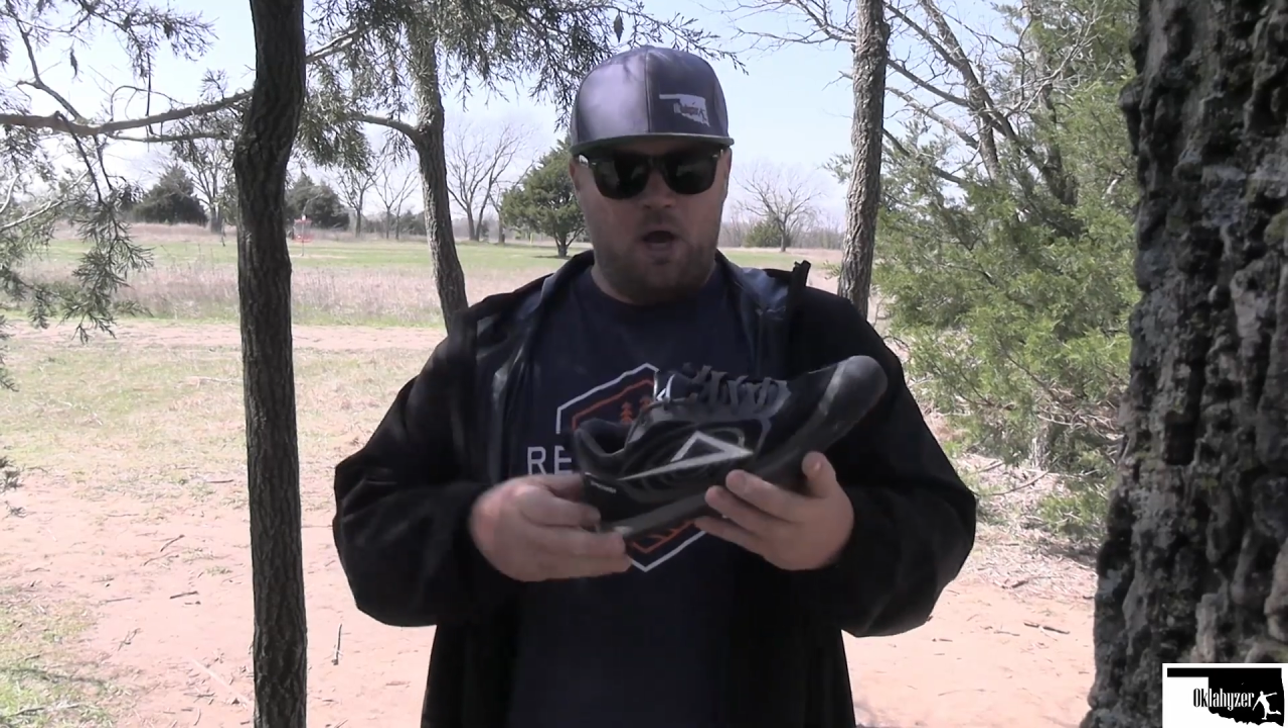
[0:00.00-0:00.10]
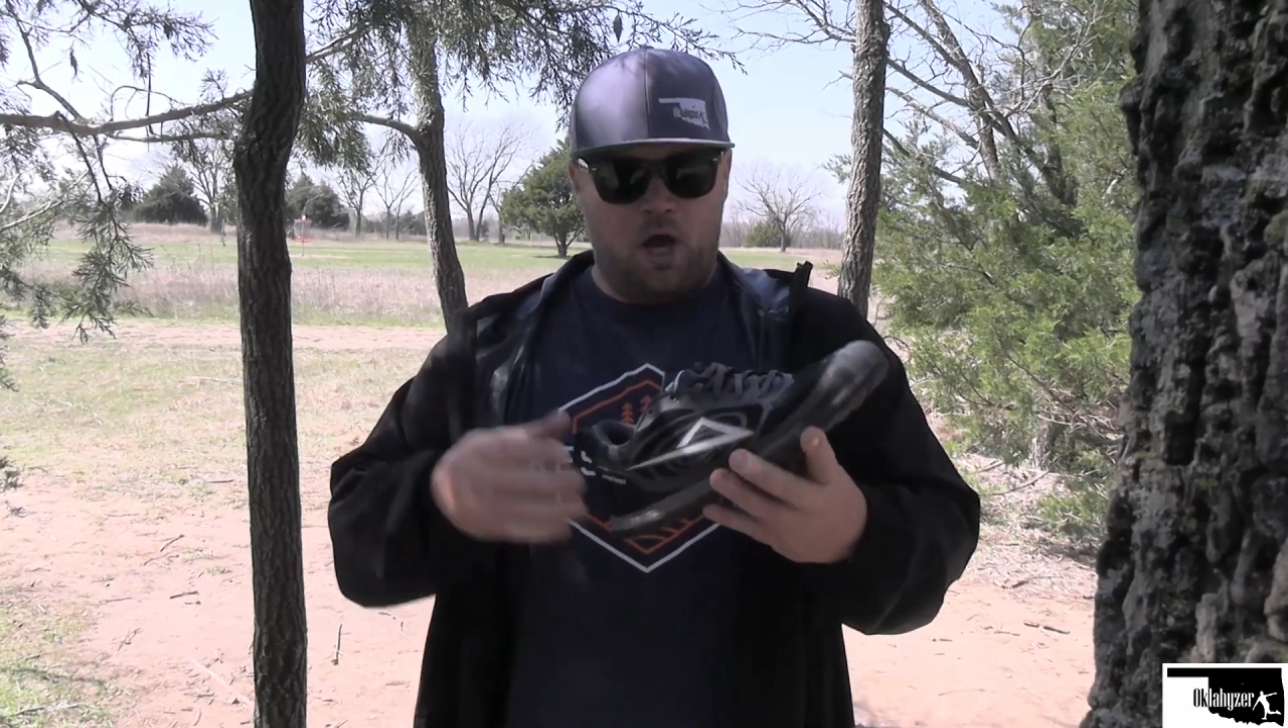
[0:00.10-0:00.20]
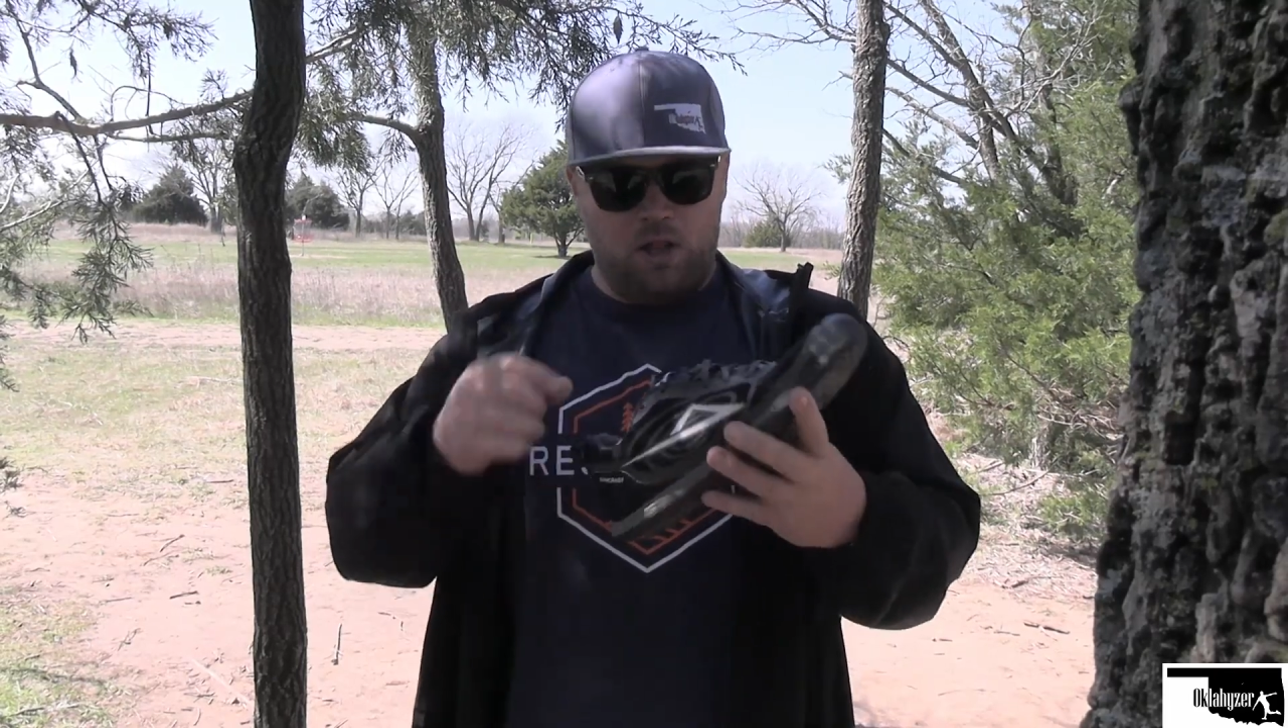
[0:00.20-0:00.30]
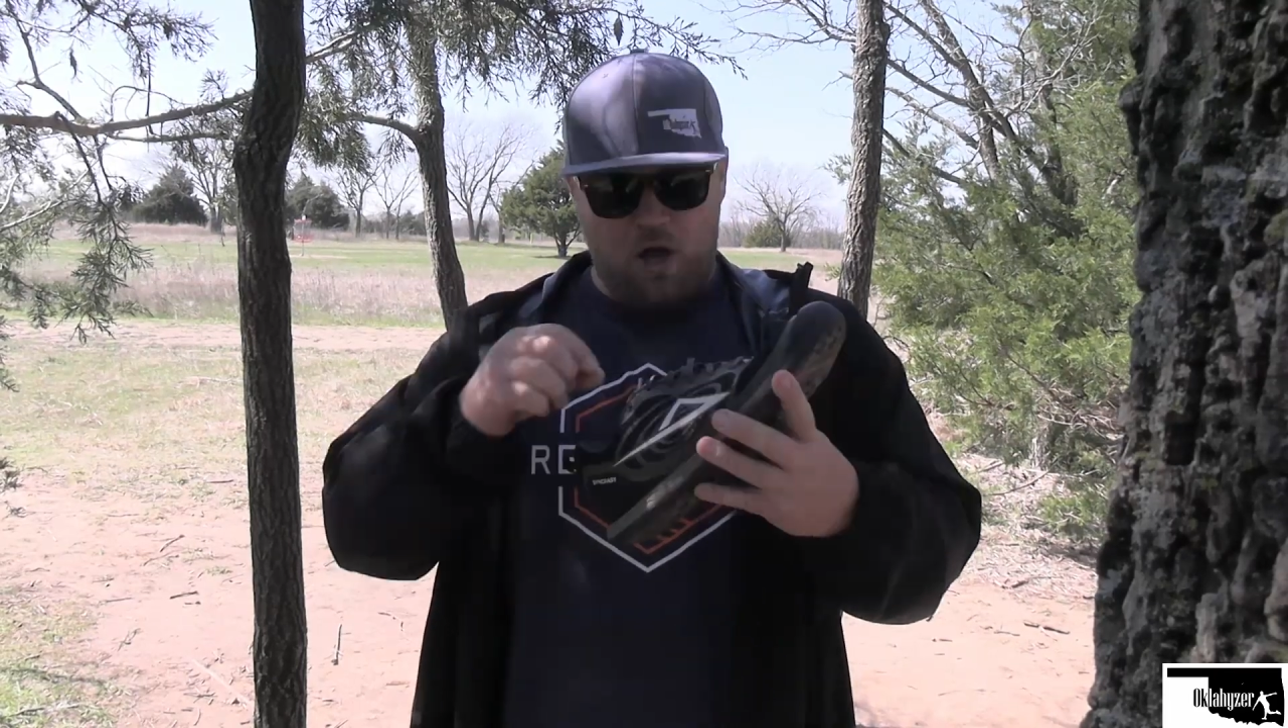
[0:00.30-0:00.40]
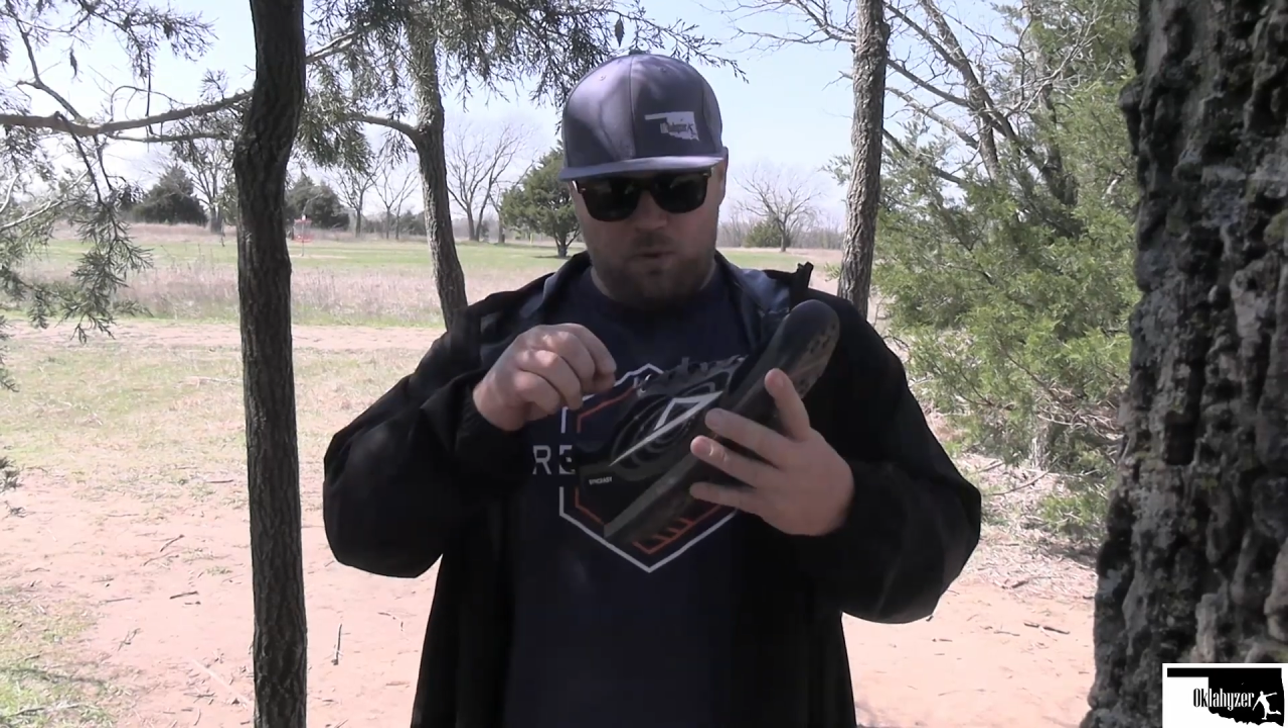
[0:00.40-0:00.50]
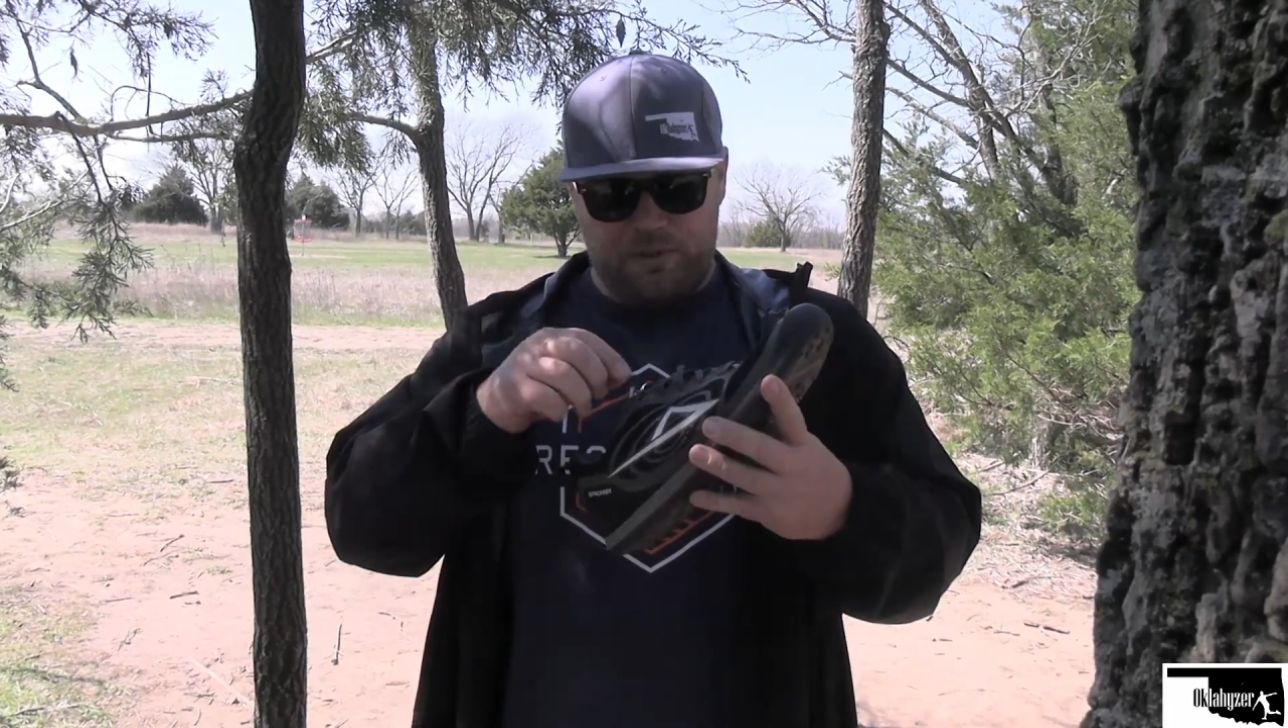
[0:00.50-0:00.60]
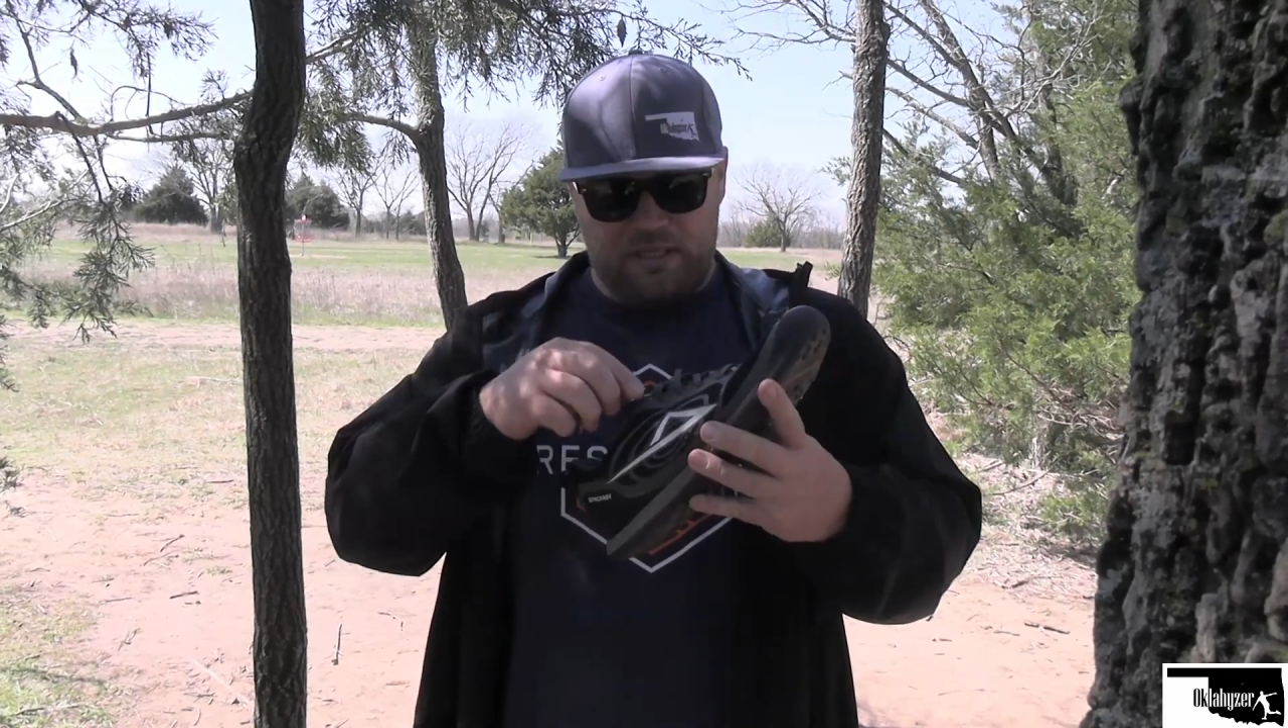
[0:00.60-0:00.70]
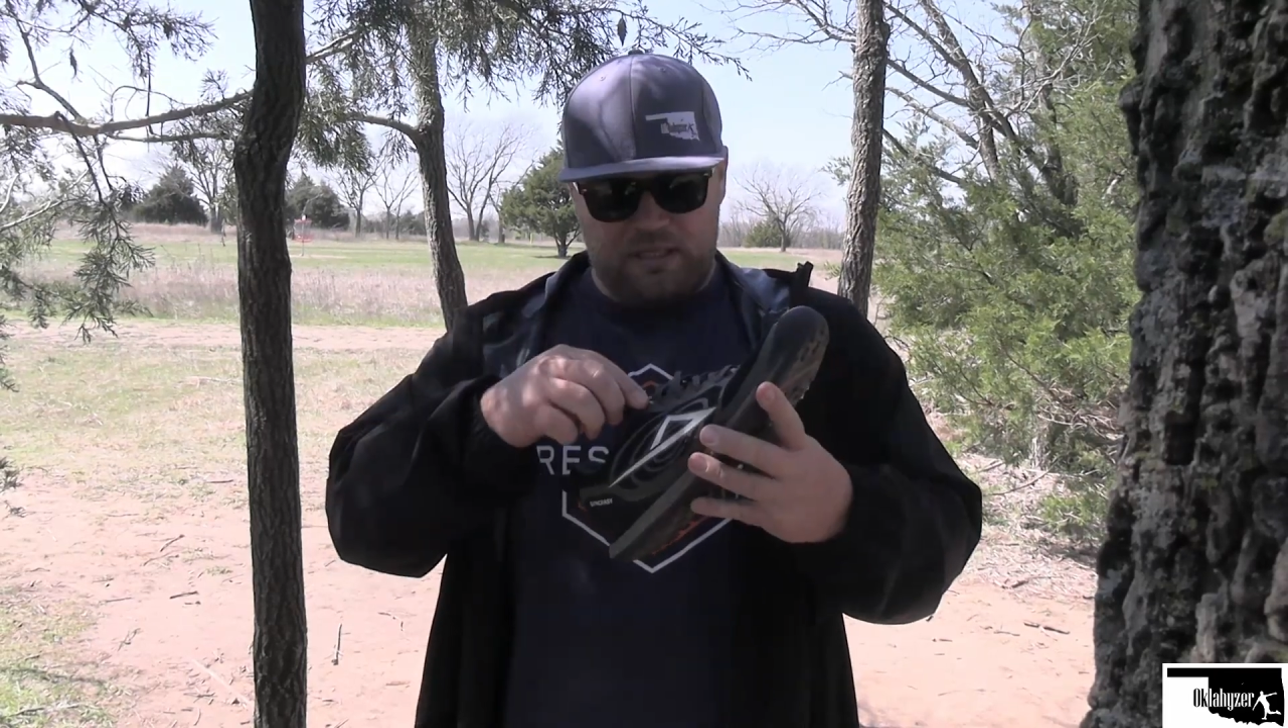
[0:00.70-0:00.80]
Along with the